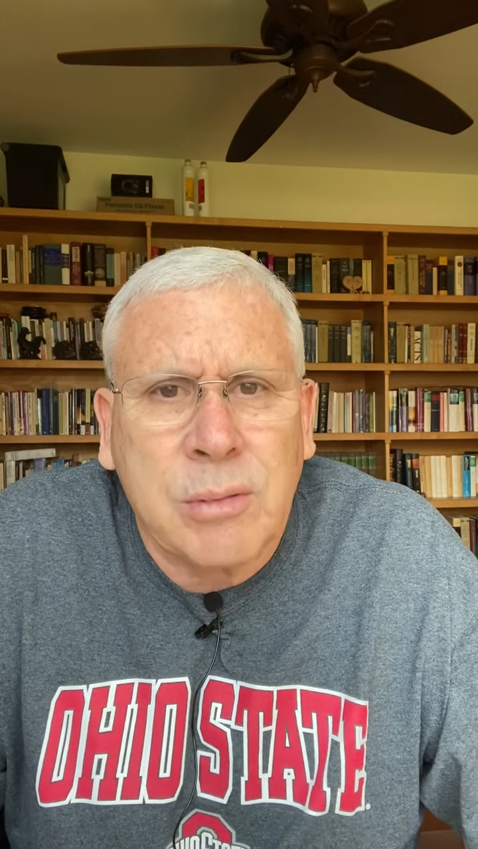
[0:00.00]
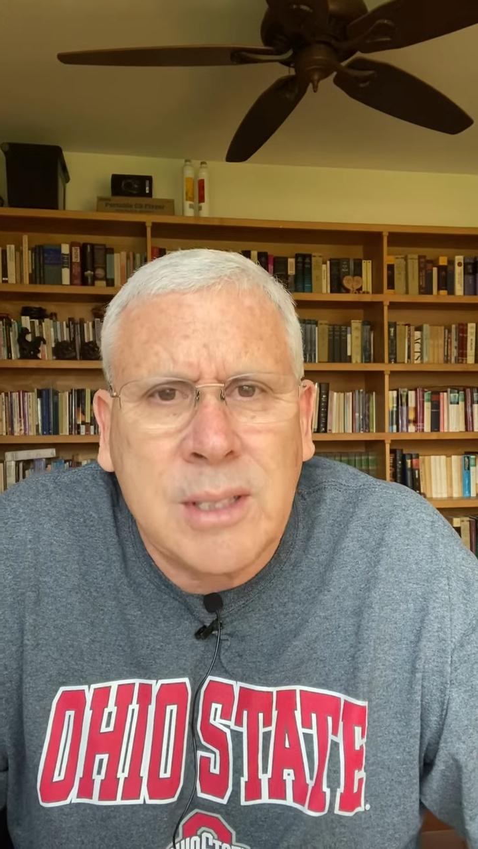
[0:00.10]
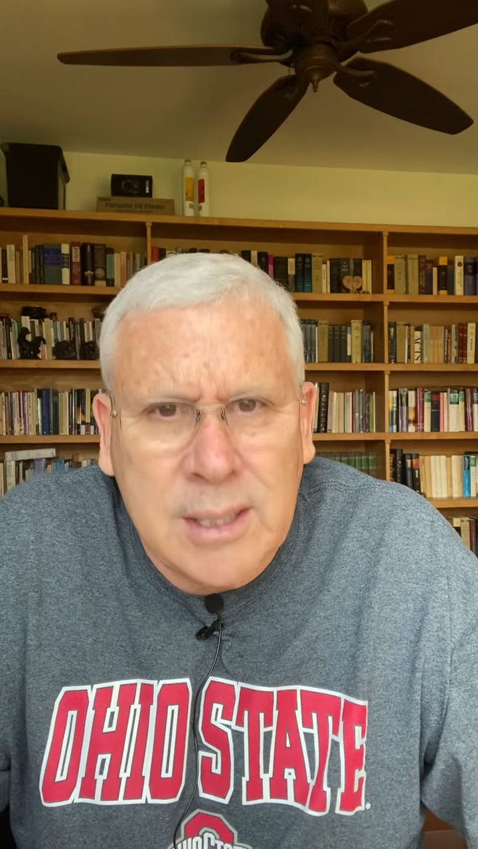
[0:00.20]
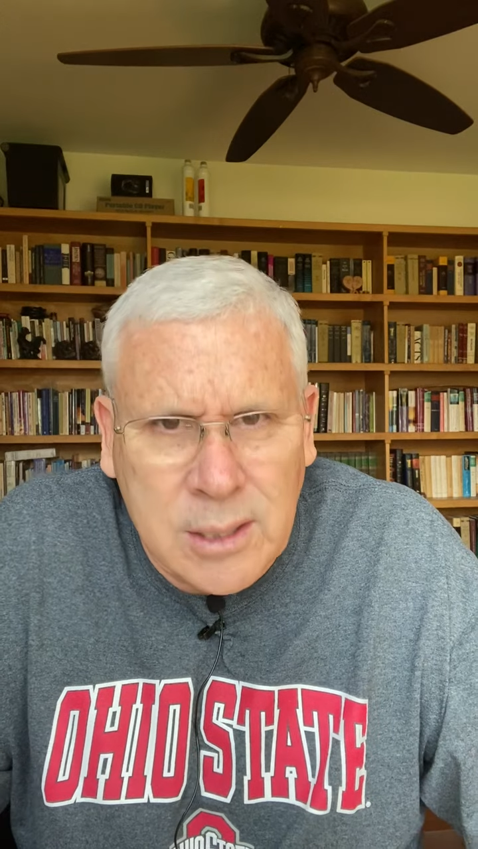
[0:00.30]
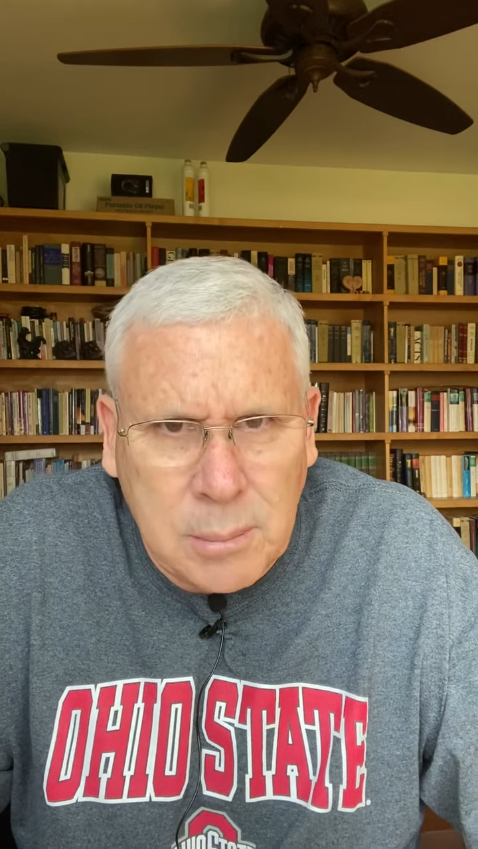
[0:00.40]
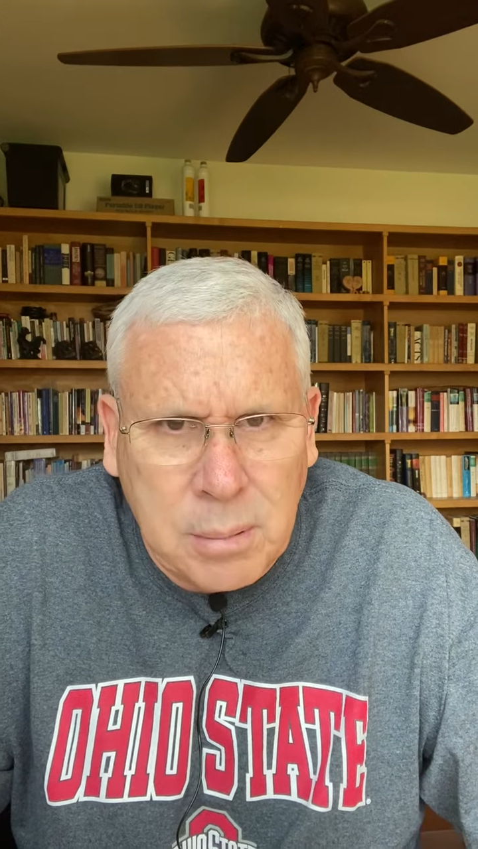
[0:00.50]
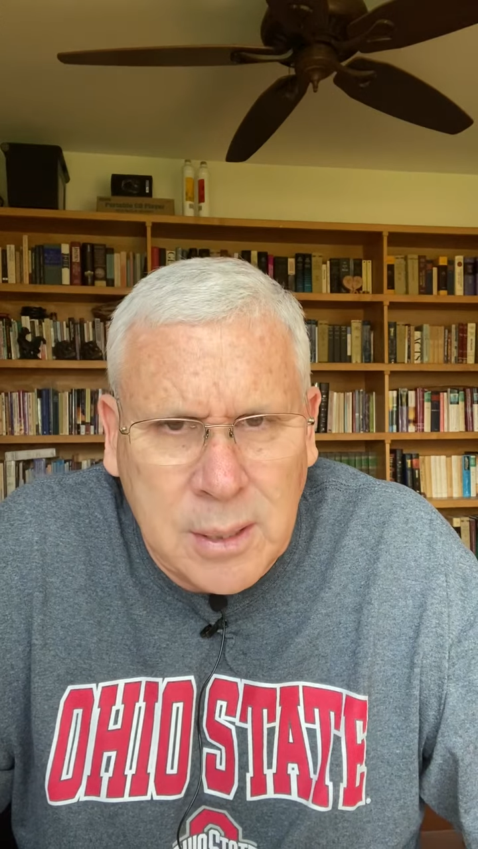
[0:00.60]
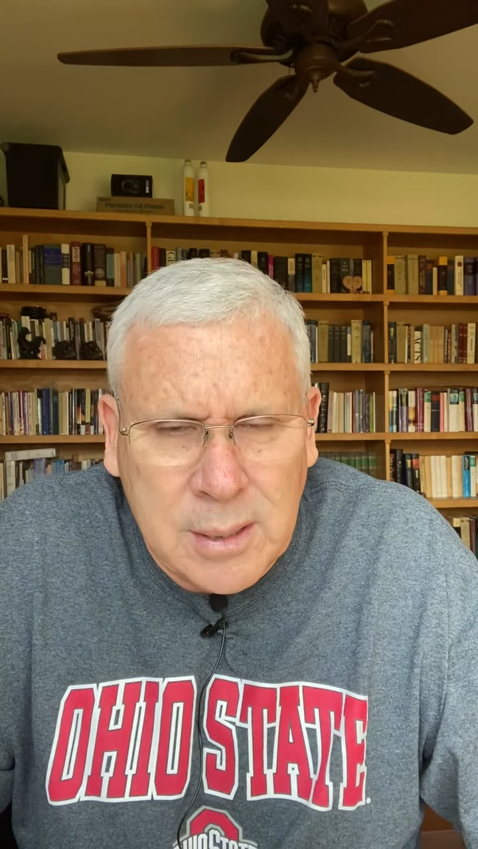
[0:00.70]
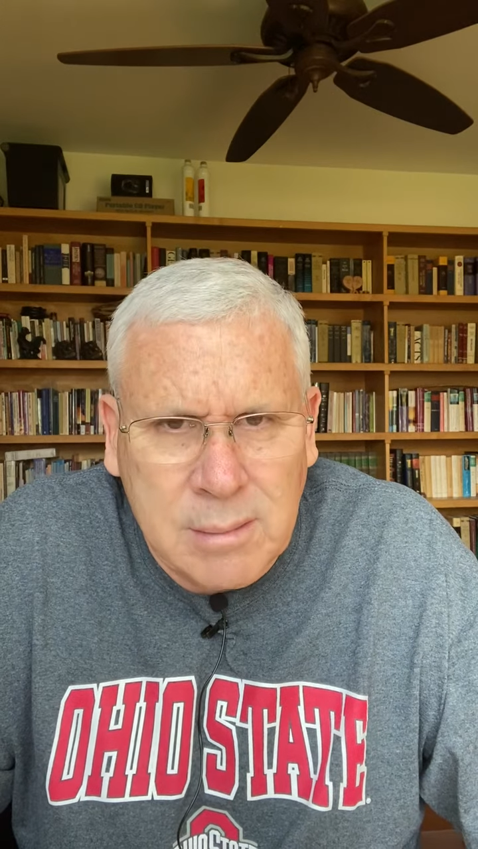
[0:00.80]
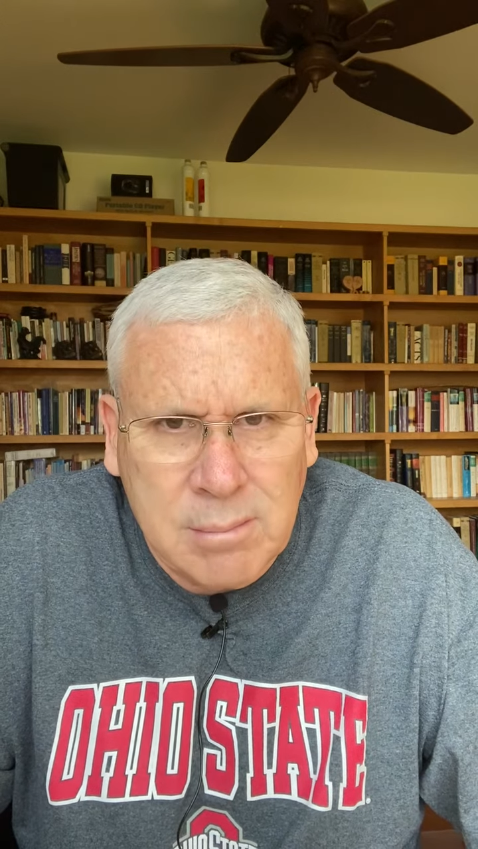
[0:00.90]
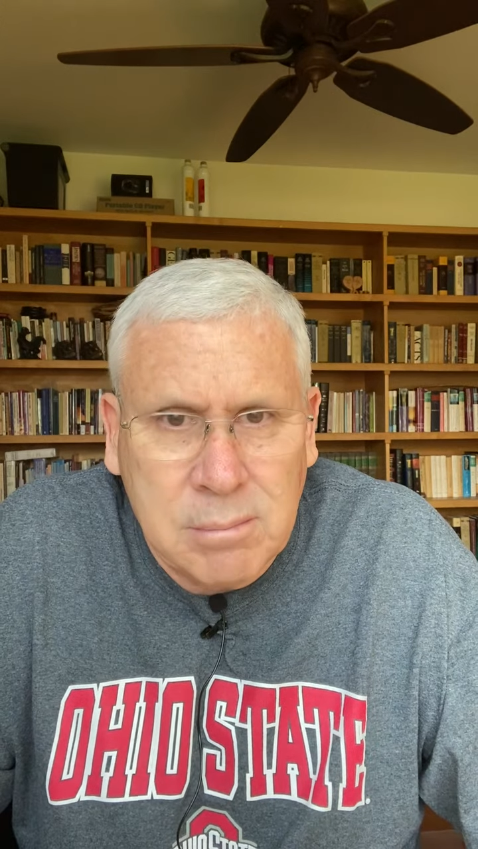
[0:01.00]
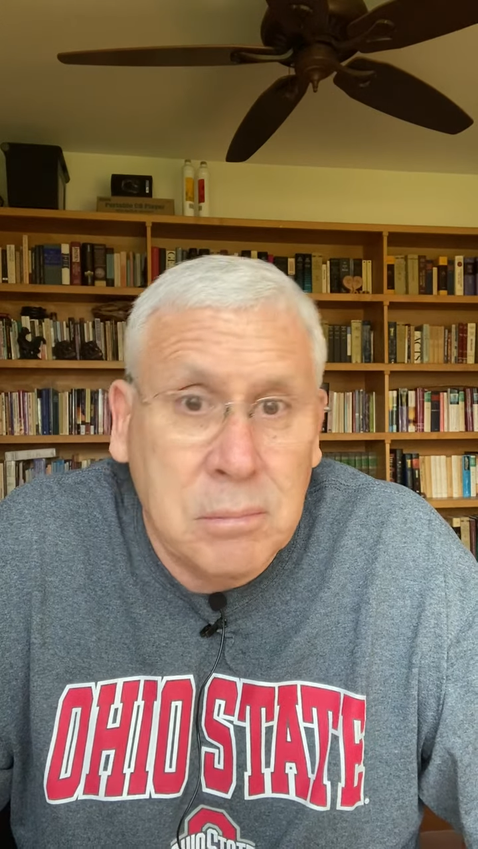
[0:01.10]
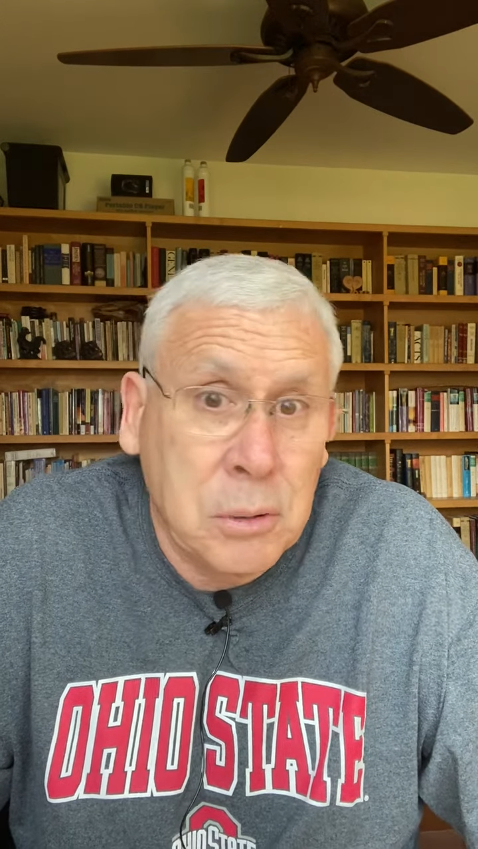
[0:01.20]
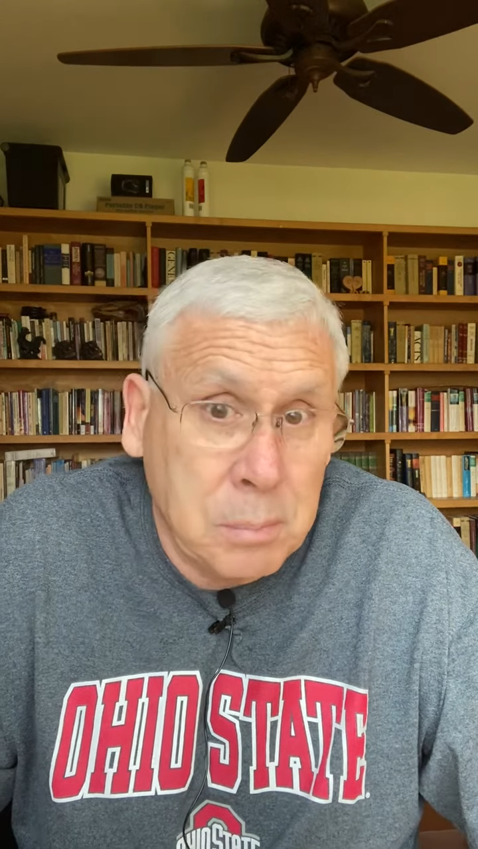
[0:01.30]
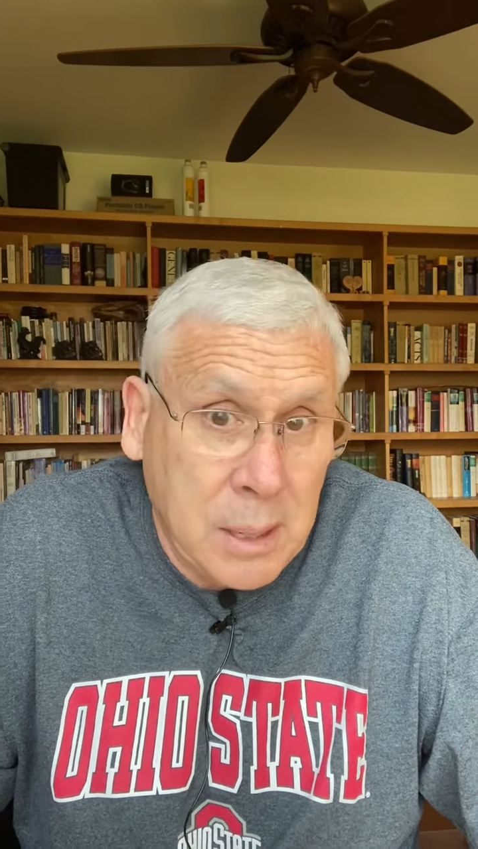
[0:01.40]
discipline,
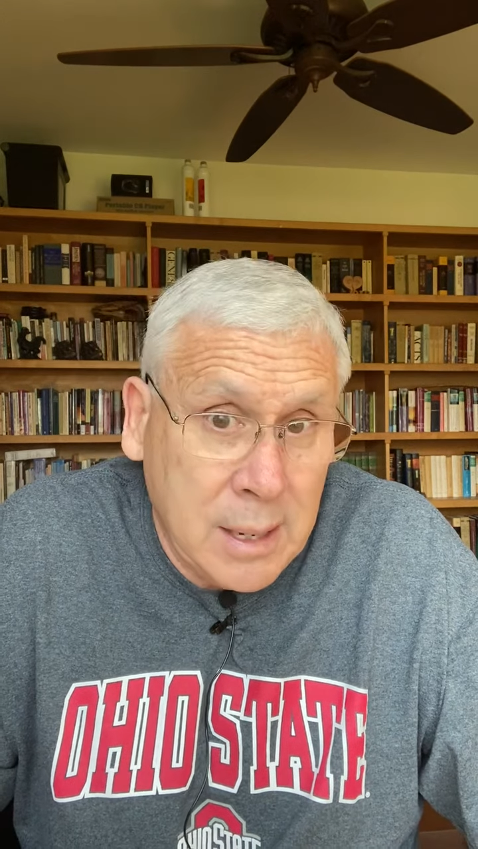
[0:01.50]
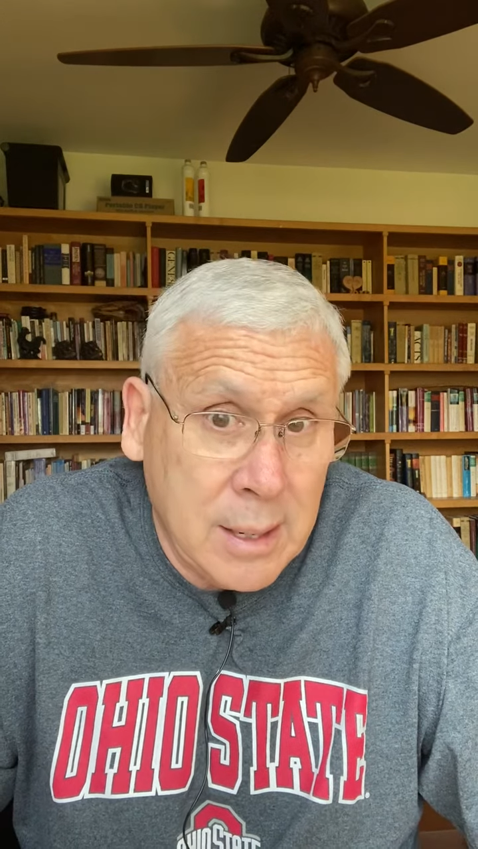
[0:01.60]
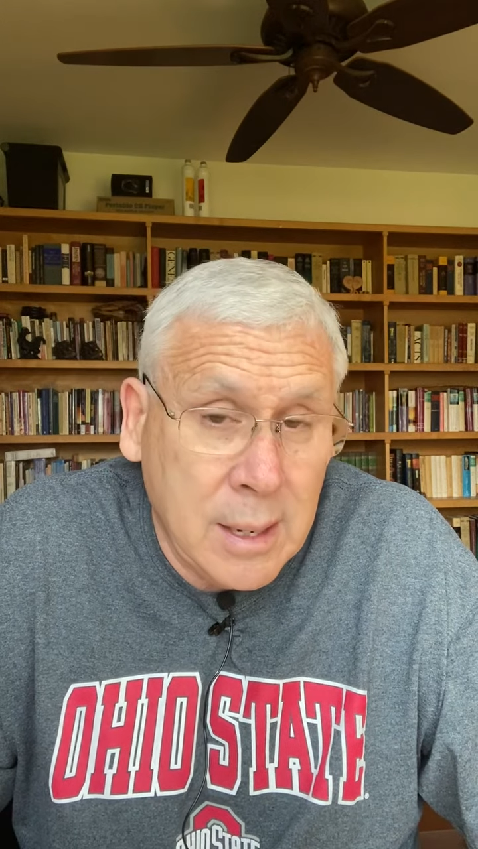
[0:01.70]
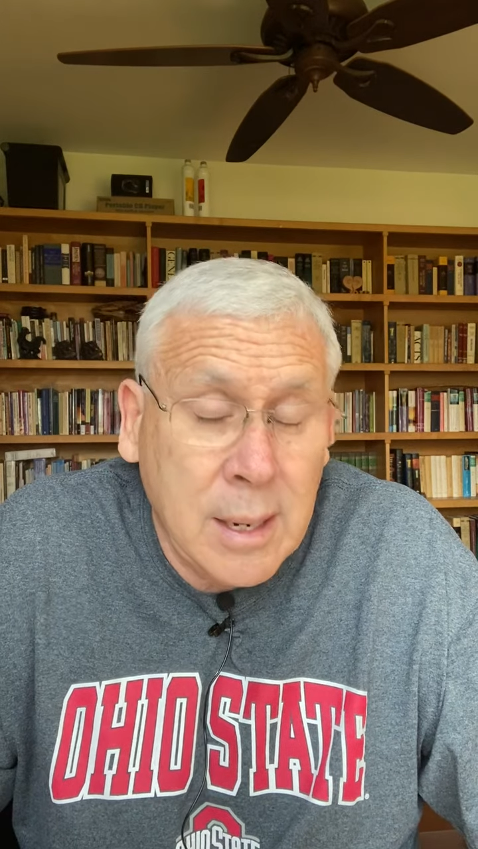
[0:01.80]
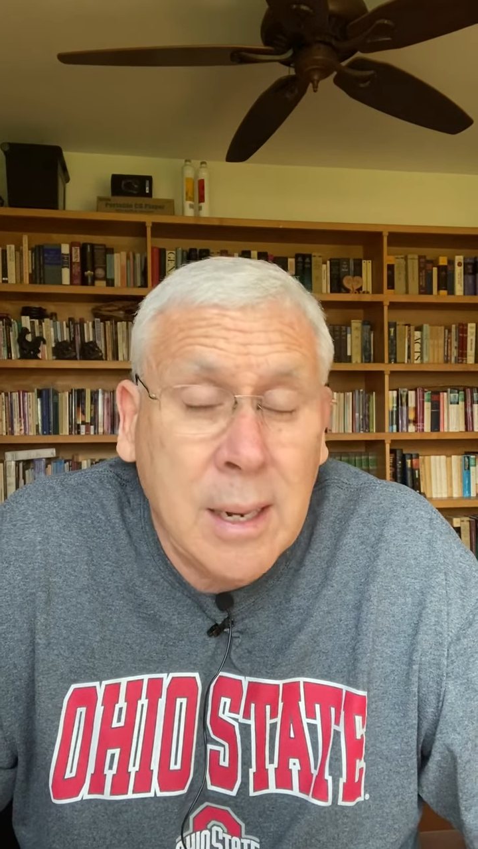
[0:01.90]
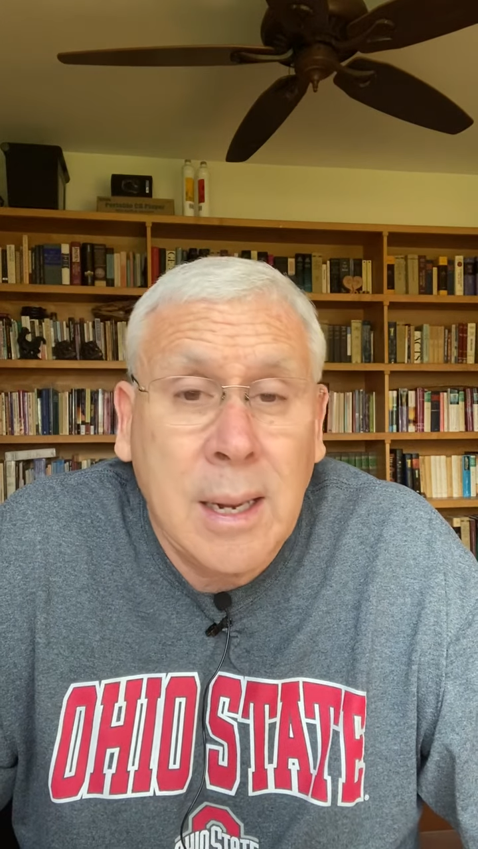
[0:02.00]
spanking,